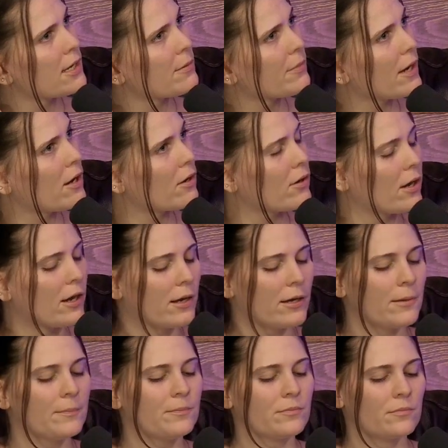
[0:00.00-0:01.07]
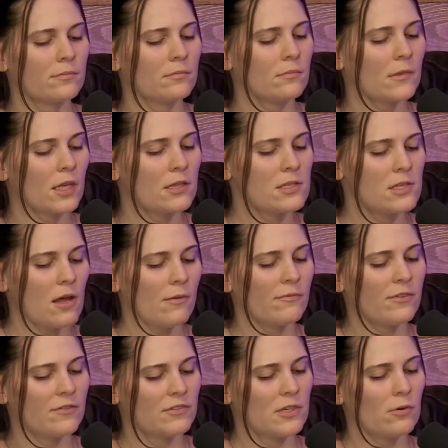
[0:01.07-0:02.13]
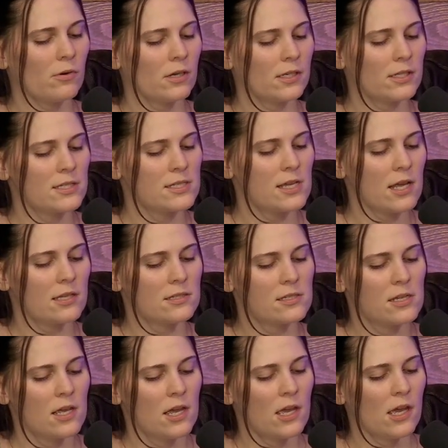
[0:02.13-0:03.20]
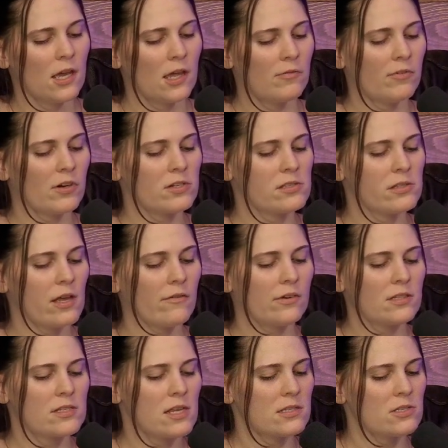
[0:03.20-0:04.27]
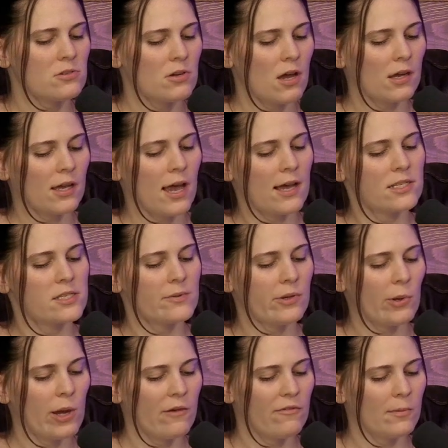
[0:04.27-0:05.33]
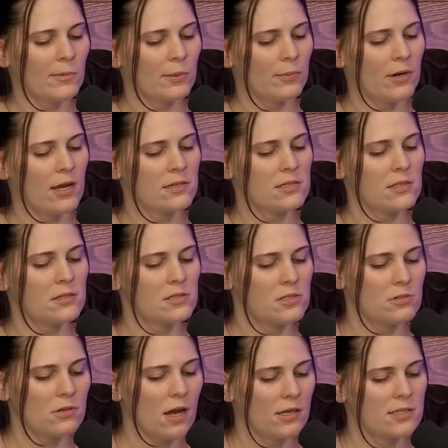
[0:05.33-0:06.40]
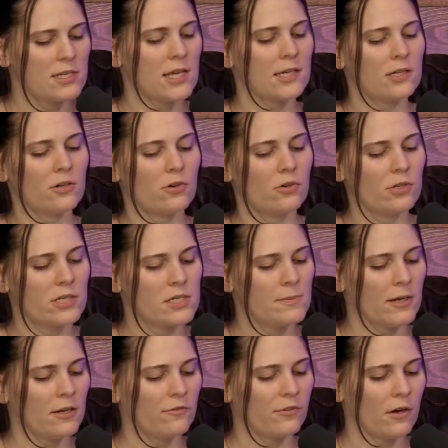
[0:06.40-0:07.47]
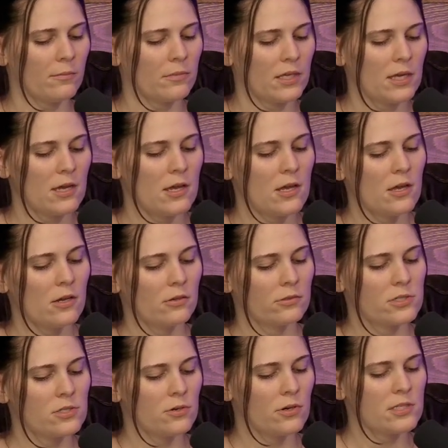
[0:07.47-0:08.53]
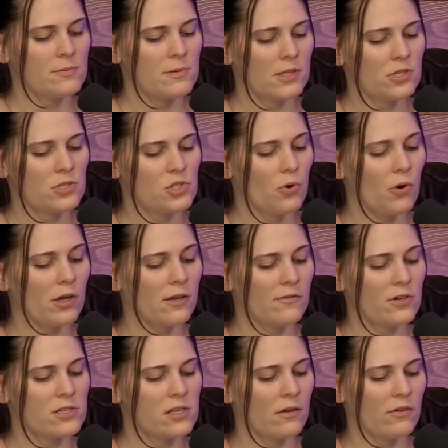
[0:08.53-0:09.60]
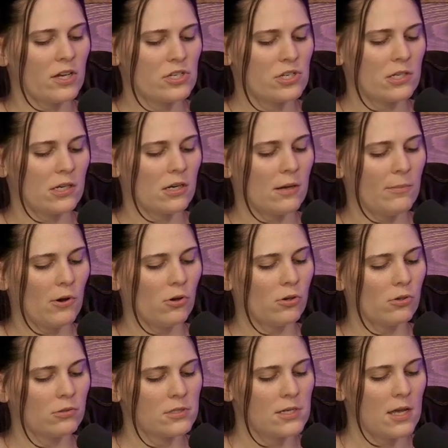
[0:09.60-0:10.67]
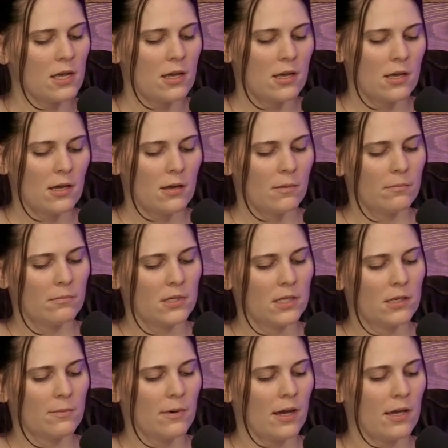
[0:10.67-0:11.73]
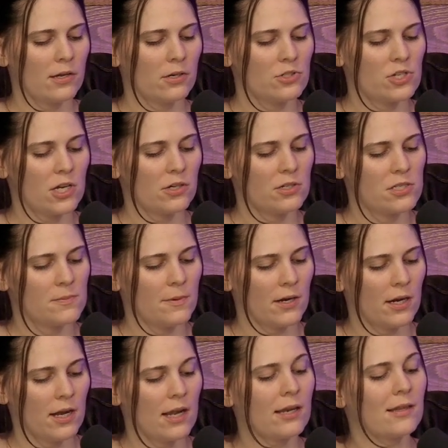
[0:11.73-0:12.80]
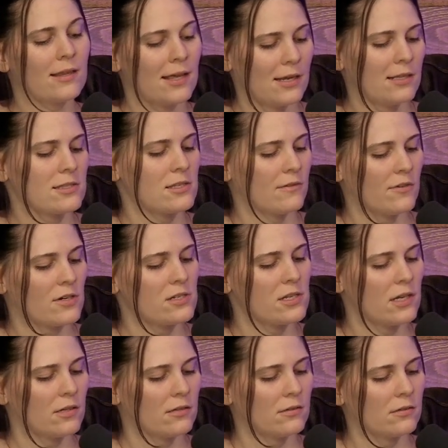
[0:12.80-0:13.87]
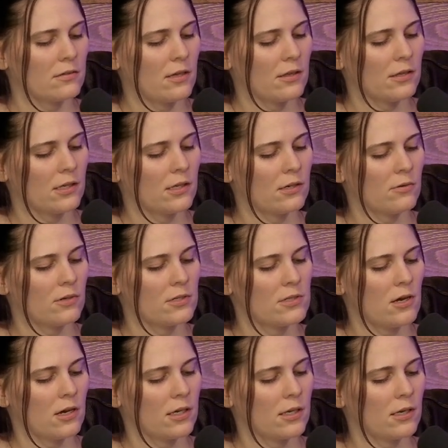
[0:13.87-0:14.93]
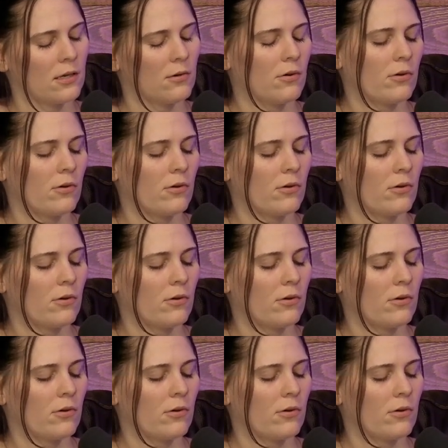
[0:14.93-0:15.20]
about, in Psalm 51, it says, in verse 11, it says, do not cast me away from your presence. Do not take your Holy Spirit from me. Restore to me the joy of your salvation and uphold me by your generous spirit. And then it's the verse that I think we were talking,